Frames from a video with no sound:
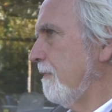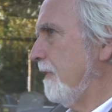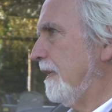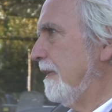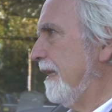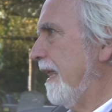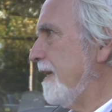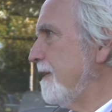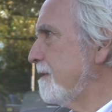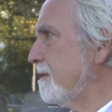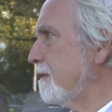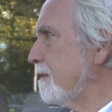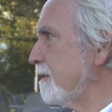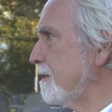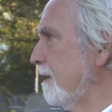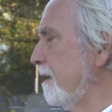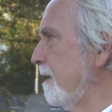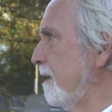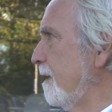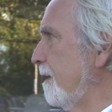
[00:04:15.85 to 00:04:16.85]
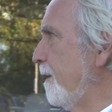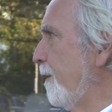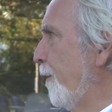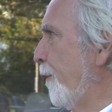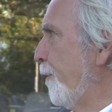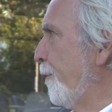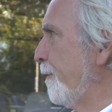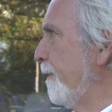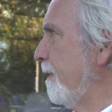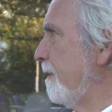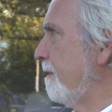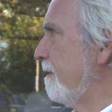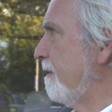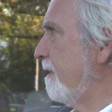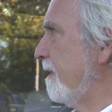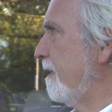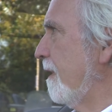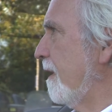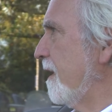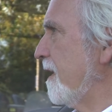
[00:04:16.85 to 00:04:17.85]
lasers or
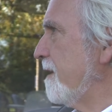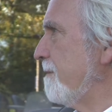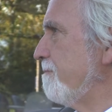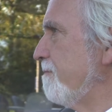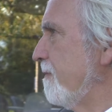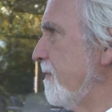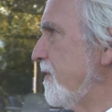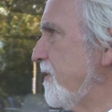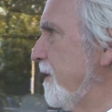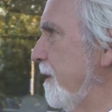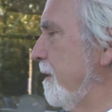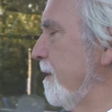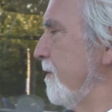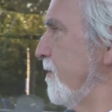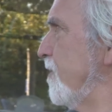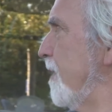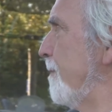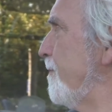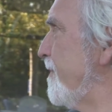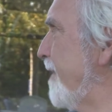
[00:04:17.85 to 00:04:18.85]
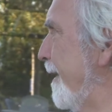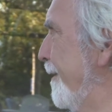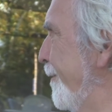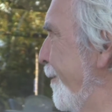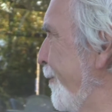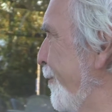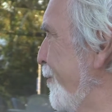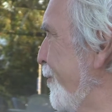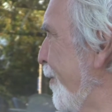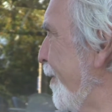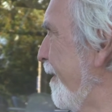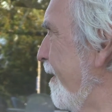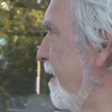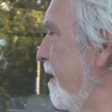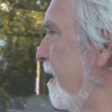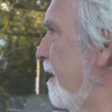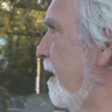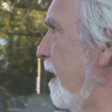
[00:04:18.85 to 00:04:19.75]
in silicon chip technology,